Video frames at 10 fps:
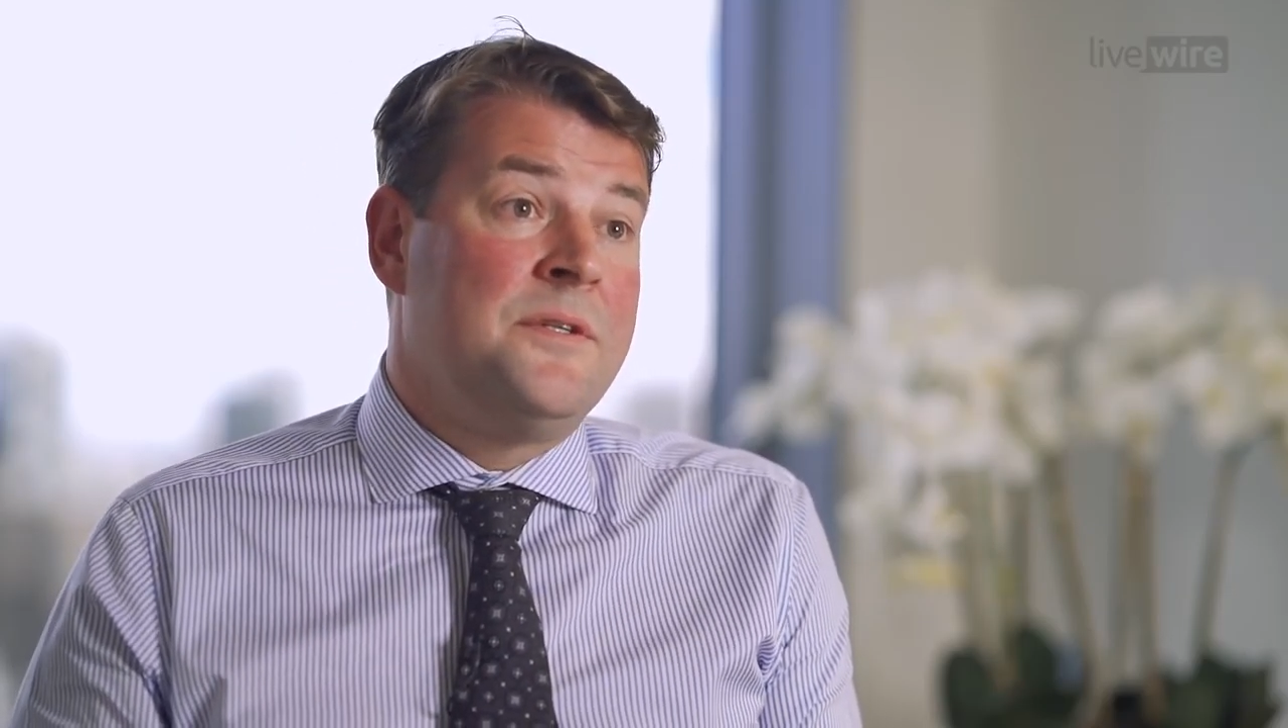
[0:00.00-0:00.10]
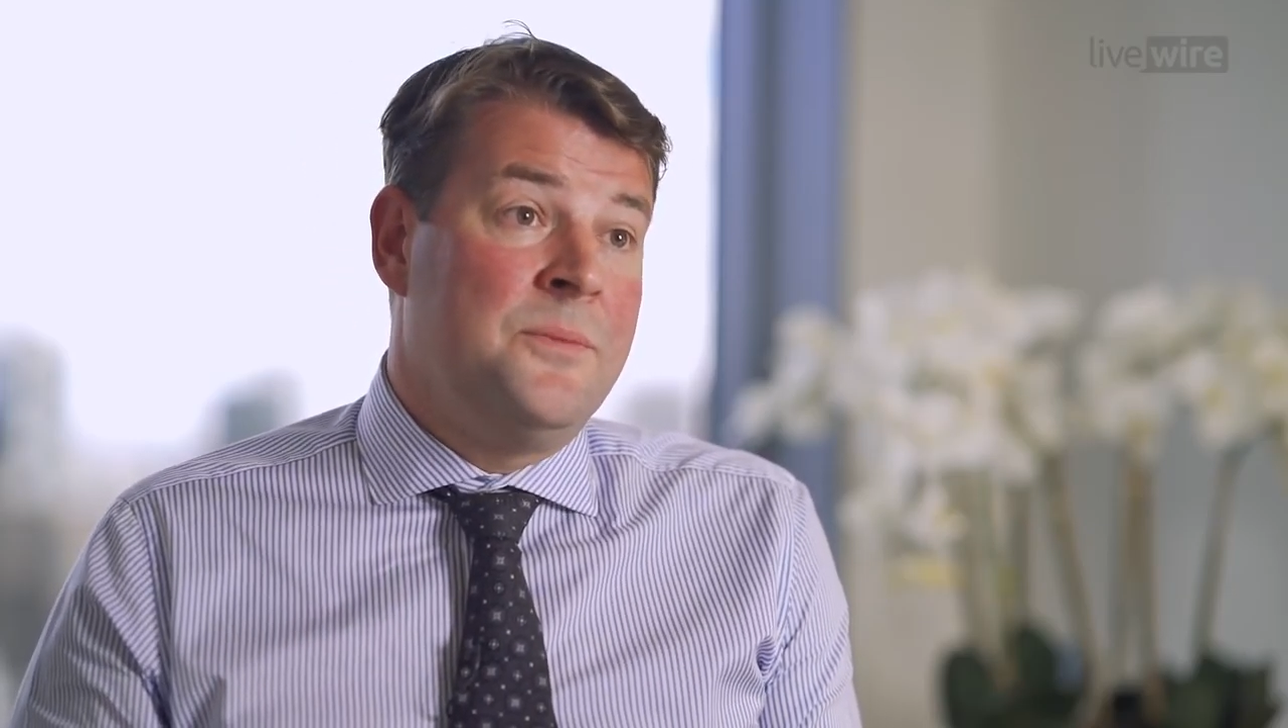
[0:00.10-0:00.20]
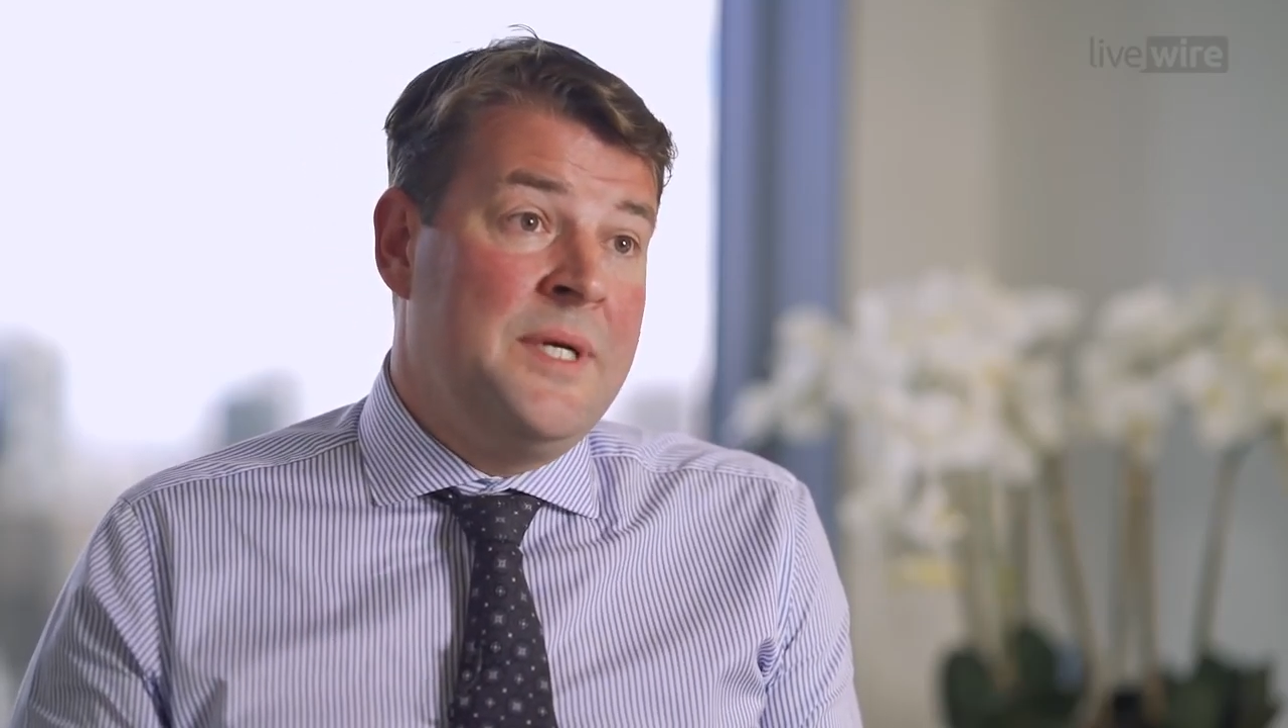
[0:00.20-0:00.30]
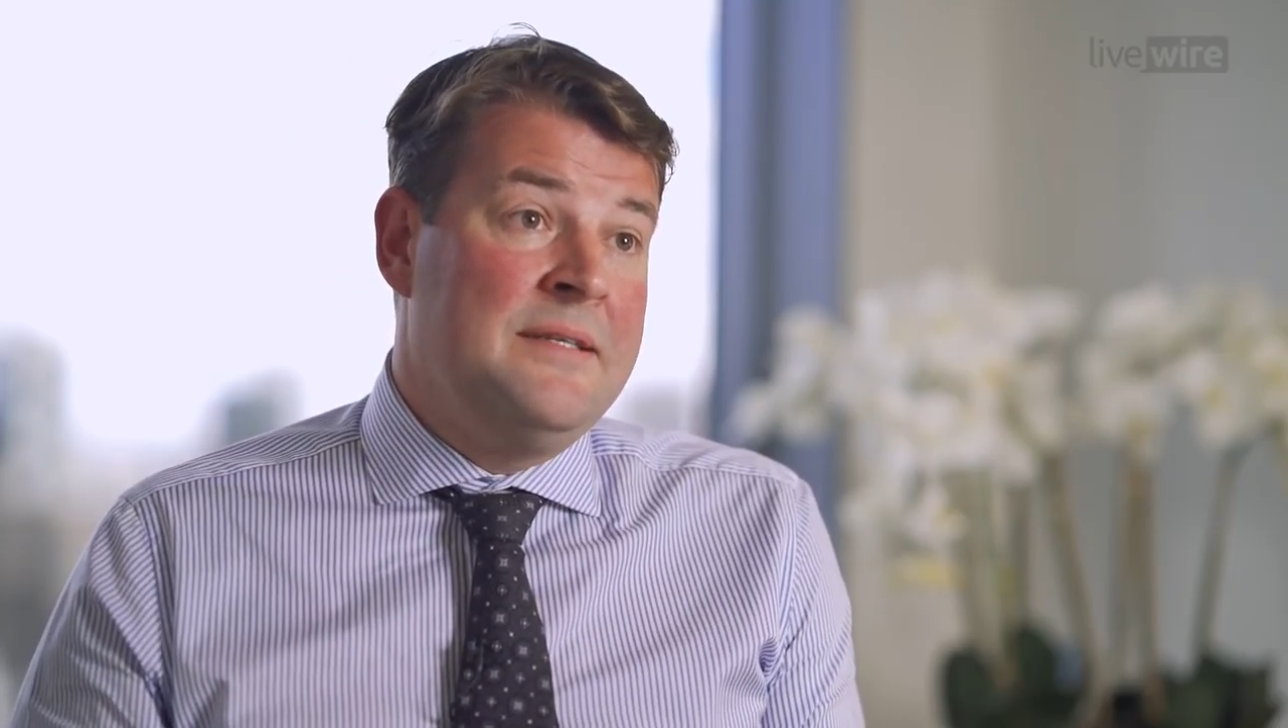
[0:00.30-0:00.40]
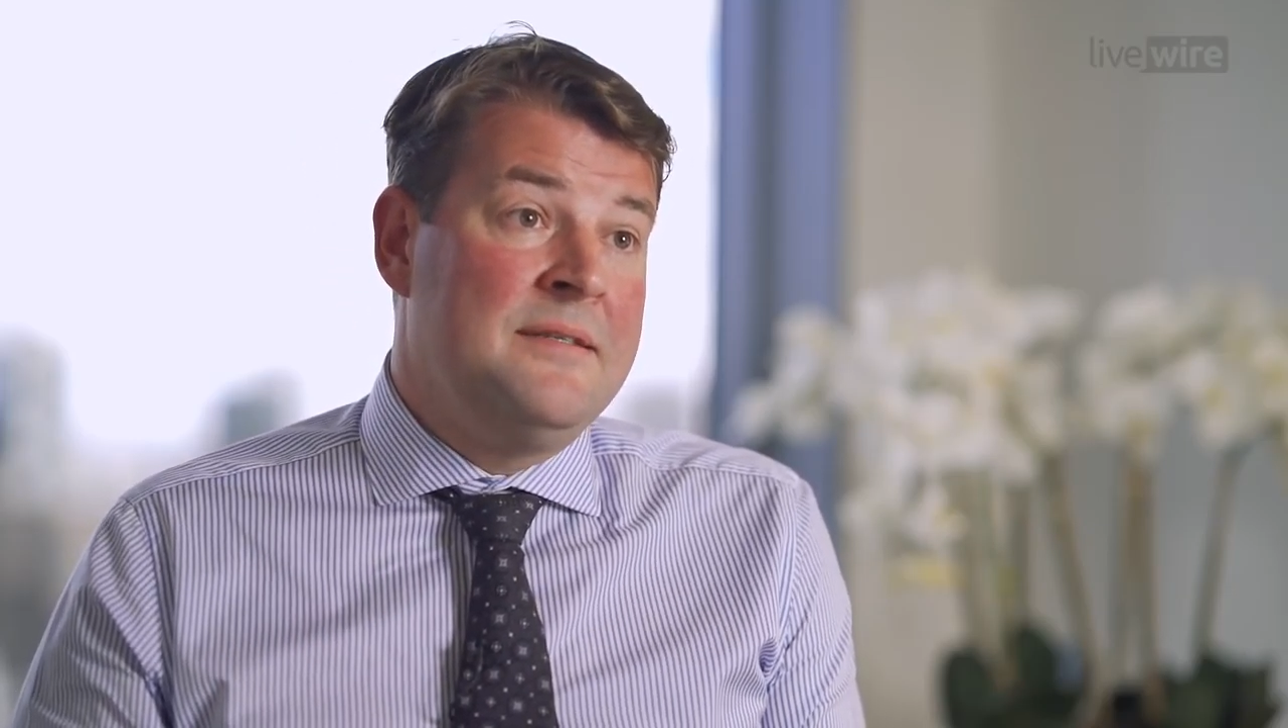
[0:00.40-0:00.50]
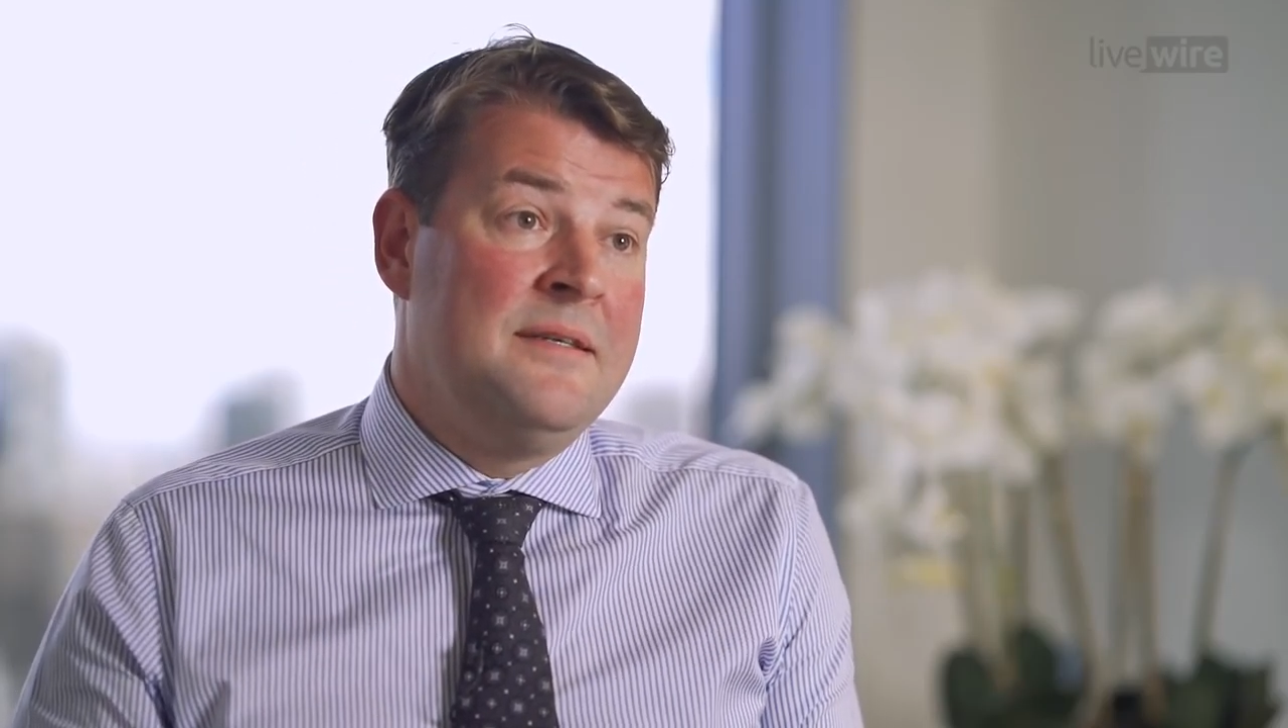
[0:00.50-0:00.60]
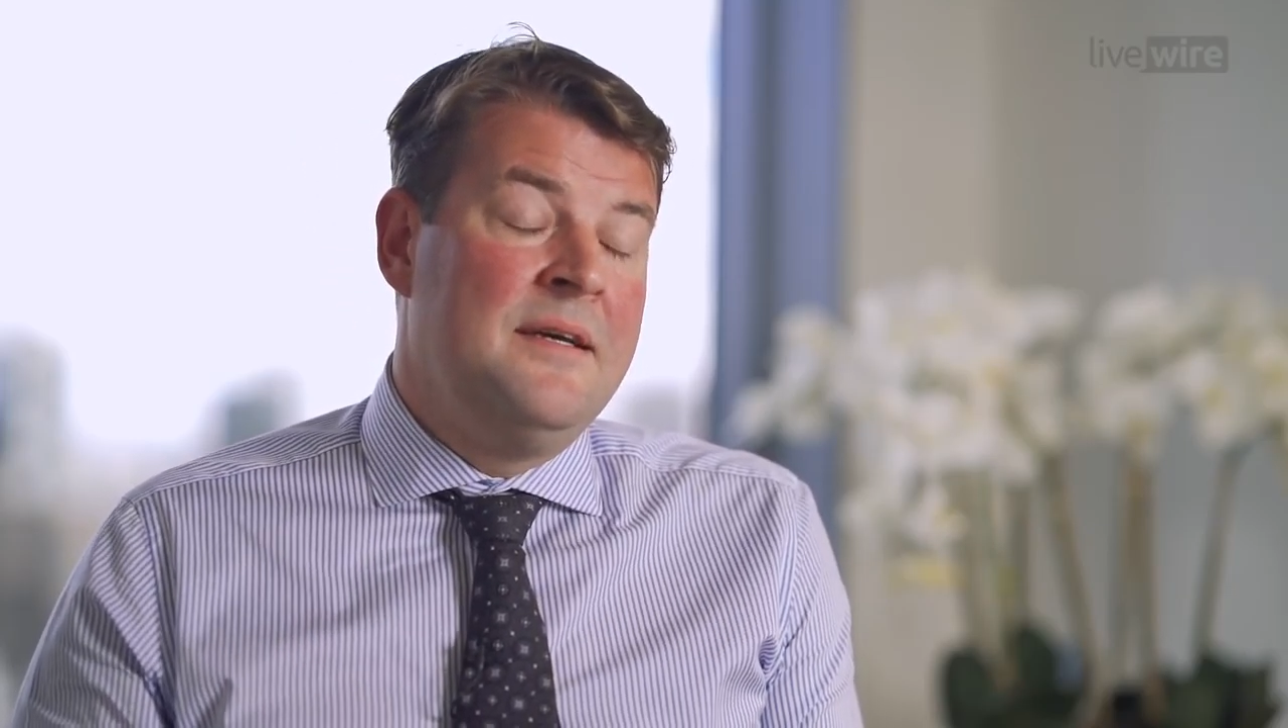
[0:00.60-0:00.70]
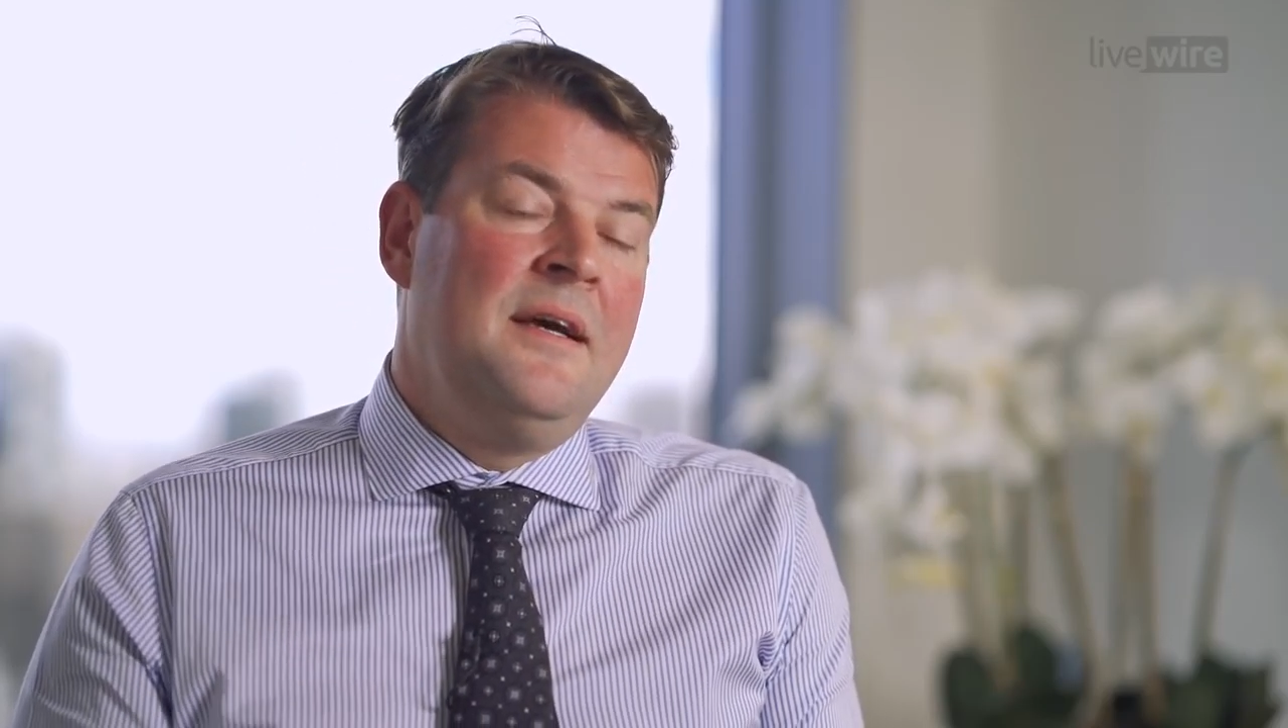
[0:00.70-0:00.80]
to the wind.